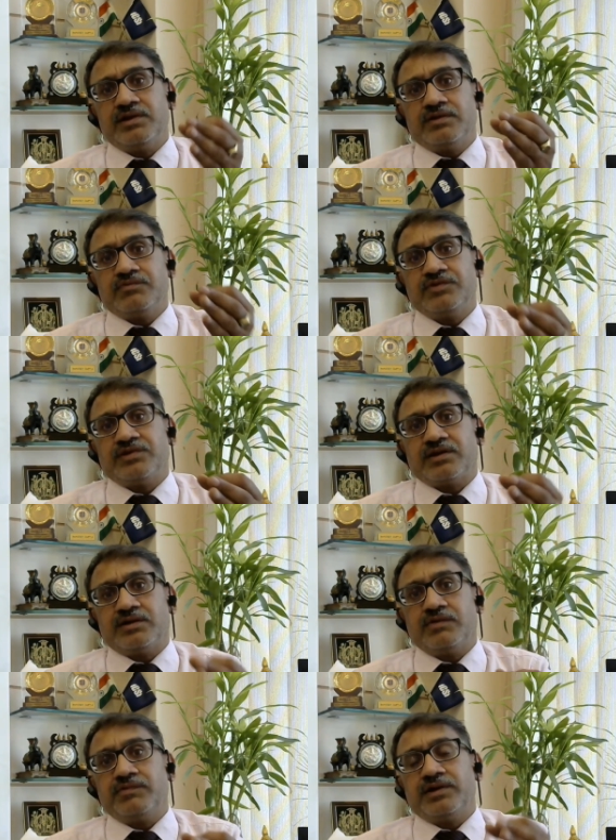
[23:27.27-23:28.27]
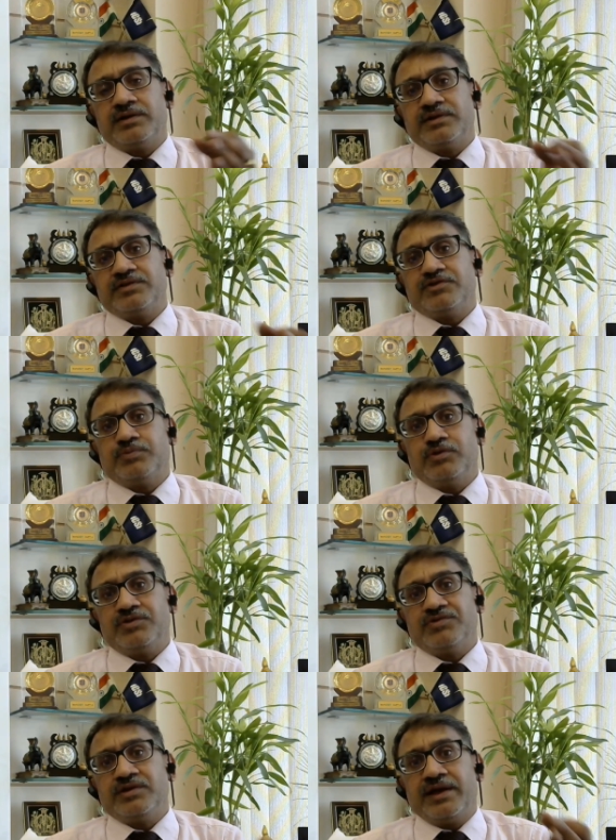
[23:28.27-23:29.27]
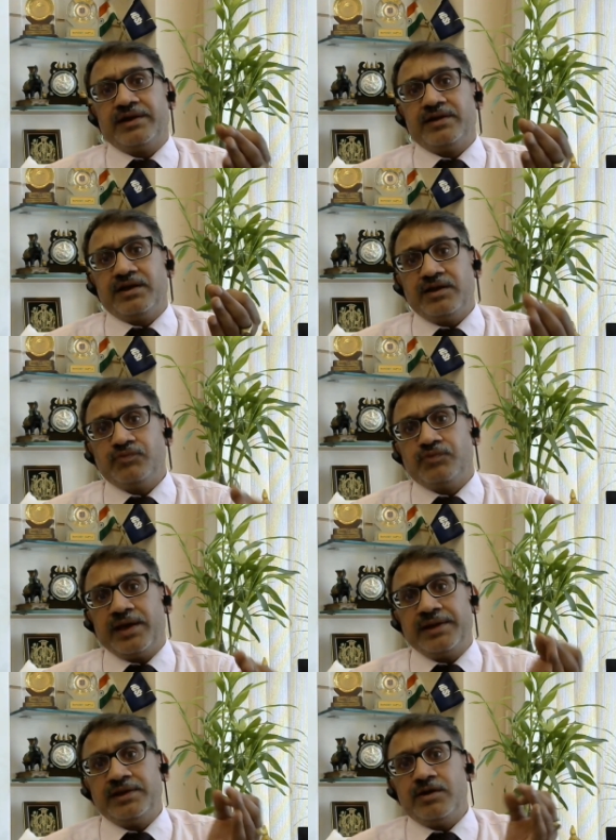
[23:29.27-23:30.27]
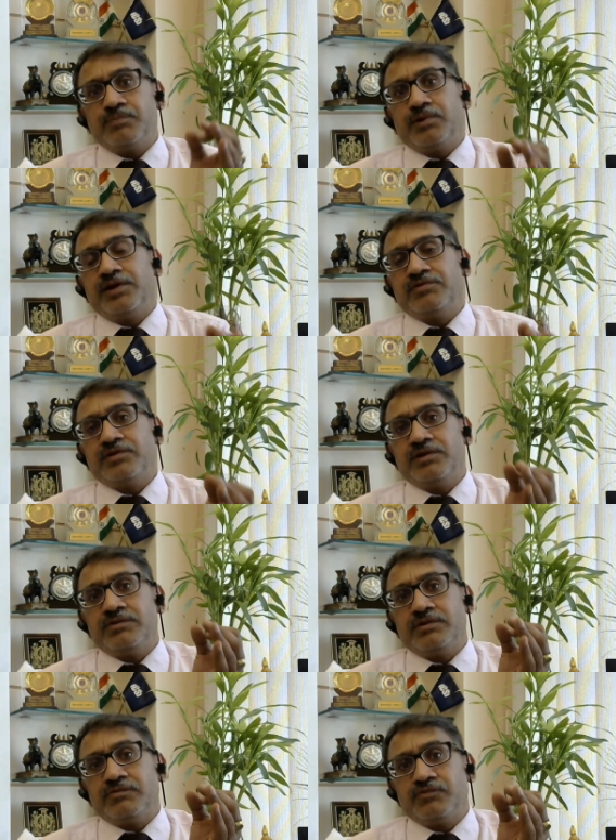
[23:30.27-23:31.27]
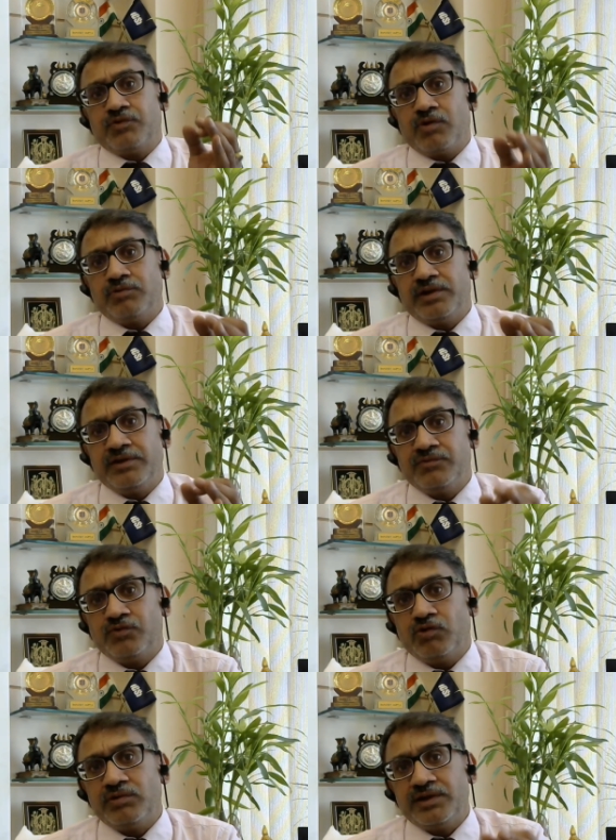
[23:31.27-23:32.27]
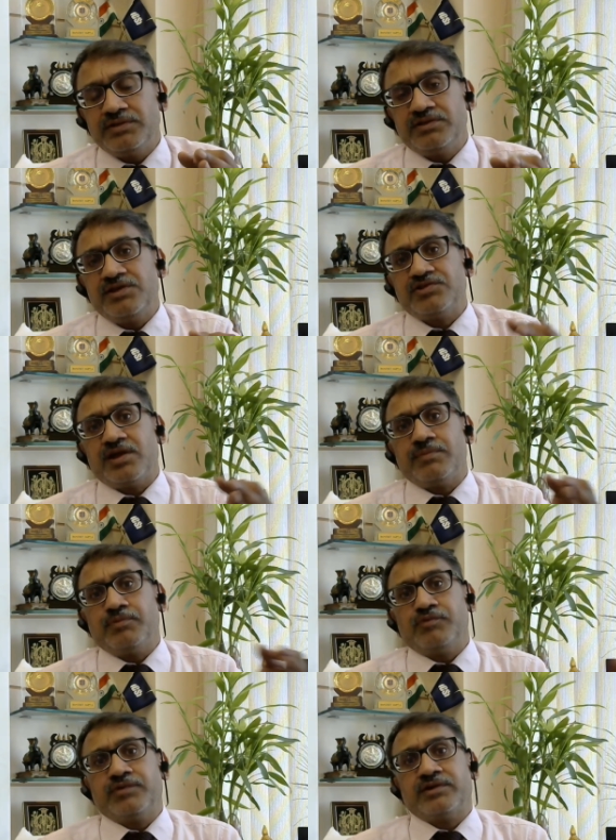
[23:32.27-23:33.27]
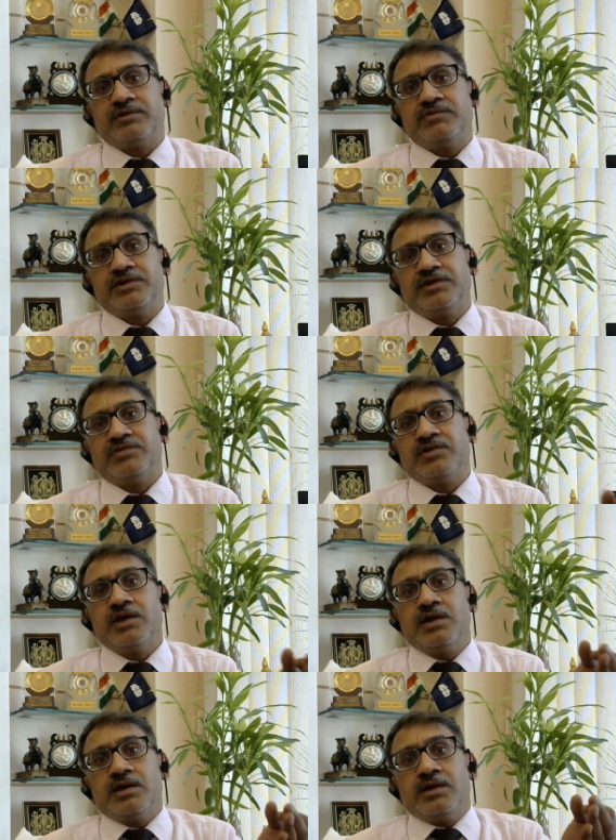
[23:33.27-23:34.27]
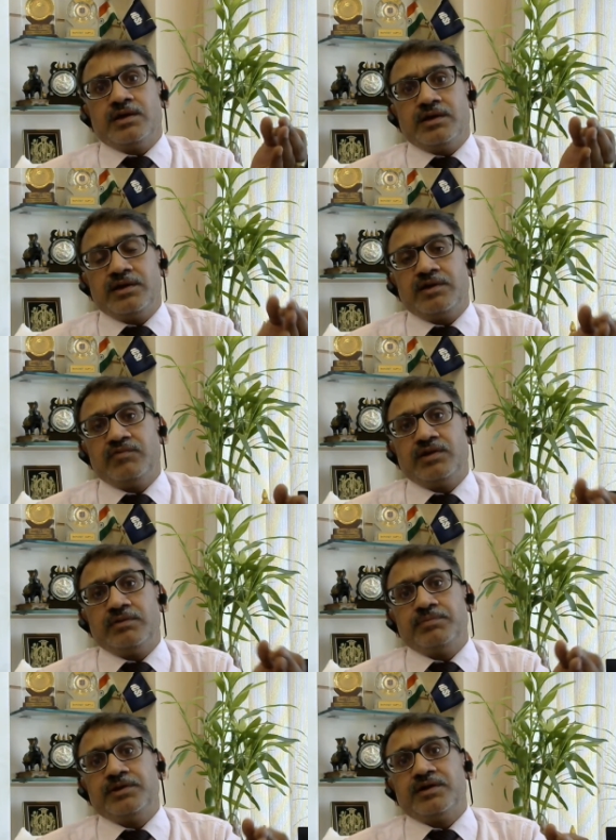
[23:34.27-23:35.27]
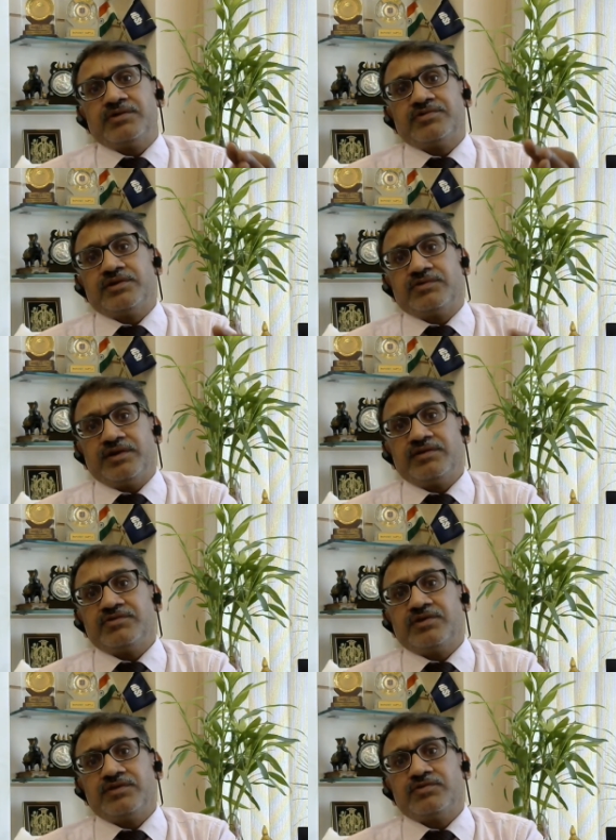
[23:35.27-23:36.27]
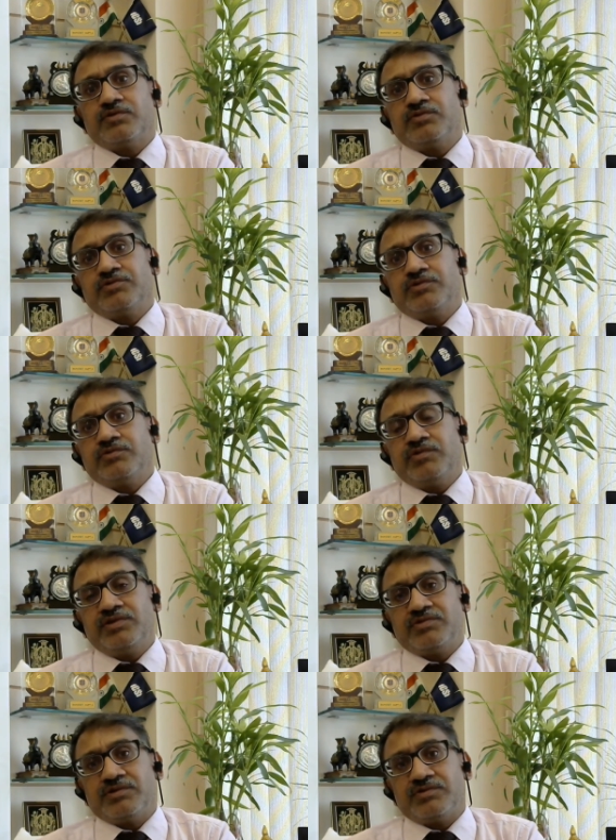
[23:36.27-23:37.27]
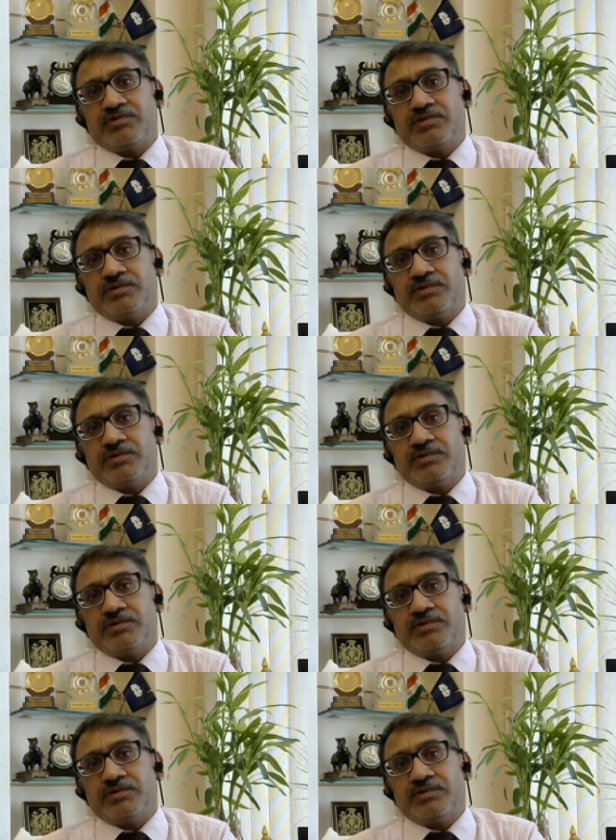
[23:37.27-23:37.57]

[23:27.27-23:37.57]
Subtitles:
which are covered under this policy, and if any employee is found involved in this type of activities, he will bear such and such consequences.